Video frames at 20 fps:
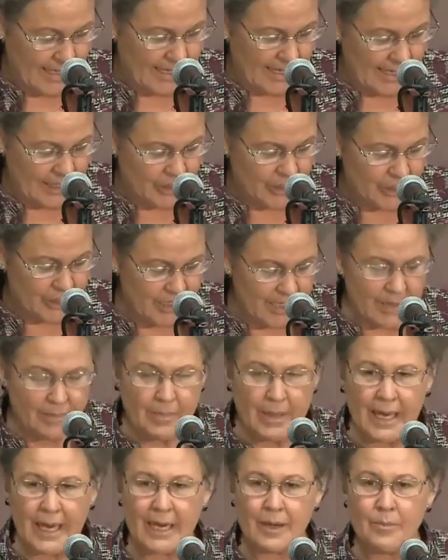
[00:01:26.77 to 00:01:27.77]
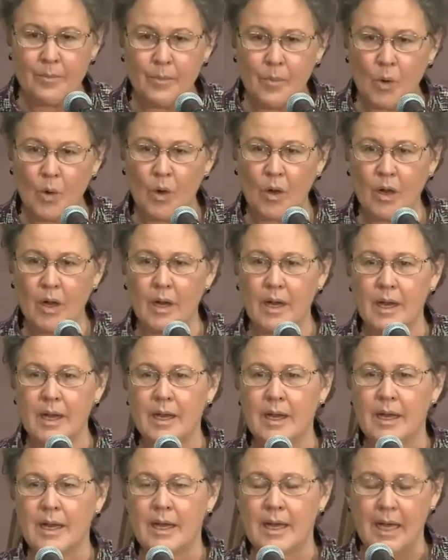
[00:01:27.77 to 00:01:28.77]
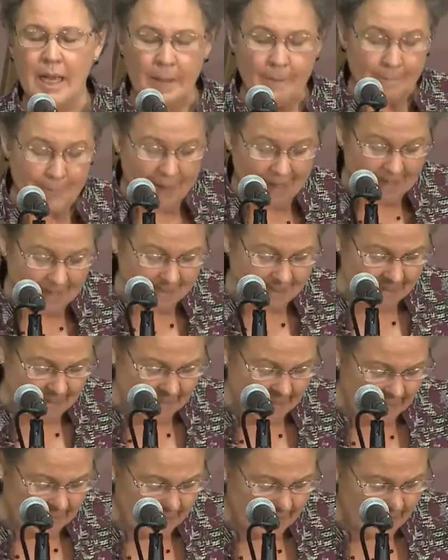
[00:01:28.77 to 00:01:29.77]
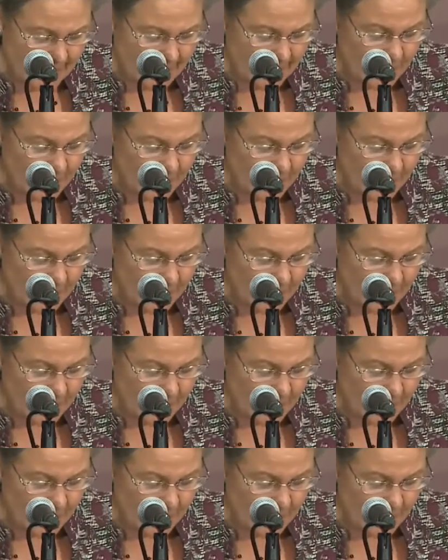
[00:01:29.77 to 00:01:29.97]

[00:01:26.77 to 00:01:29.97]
and she made more amazing,